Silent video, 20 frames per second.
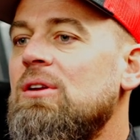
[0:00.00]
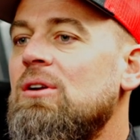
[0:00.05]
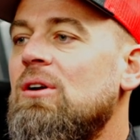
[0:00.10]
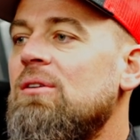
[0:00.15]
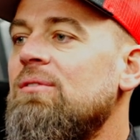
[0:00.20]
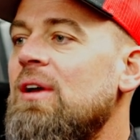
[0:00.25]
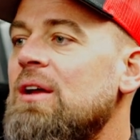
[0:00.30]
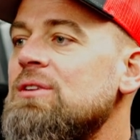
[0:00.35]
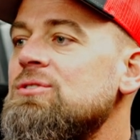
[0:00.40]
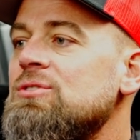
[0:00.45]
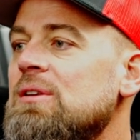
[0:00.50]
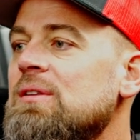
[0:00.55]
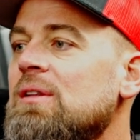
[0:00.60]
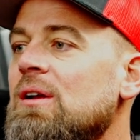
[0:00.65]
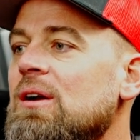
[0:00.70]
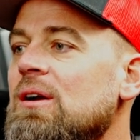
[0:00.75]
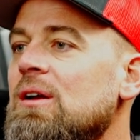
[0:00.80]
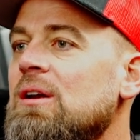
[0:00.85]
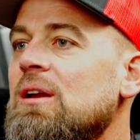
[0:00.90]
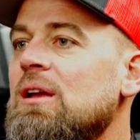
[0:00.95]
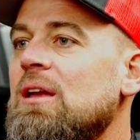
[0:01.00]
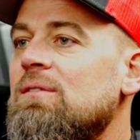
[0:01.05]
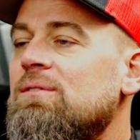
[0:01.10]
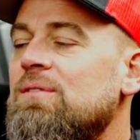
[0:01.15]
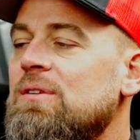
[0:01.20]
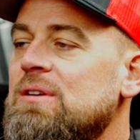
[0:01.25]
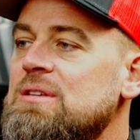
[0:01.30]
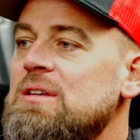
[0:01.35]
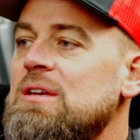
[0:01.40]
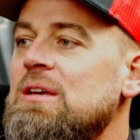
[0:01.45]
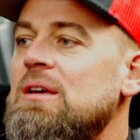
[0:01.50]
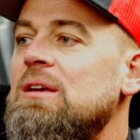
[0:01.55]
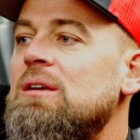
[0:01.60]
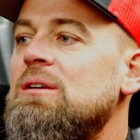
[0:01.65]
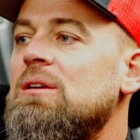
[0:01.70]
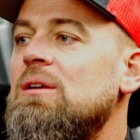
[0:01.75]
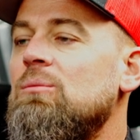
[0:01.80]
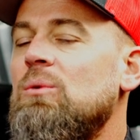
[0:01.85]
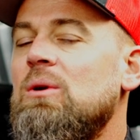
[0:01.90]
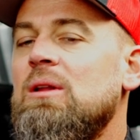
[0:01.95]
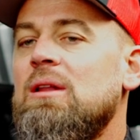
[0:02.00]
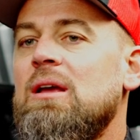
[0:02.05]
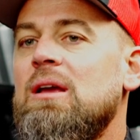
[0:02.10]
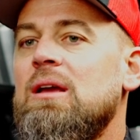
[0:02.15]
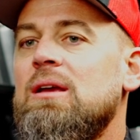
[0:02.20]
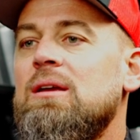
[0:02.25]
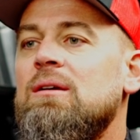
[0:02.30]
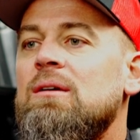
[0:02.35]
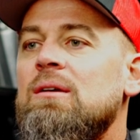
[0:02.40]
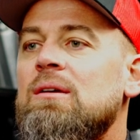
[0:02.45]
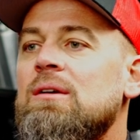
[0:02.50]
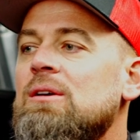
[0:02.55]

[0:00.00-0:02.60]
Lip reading: Eventually they're going to get fatigued, and when they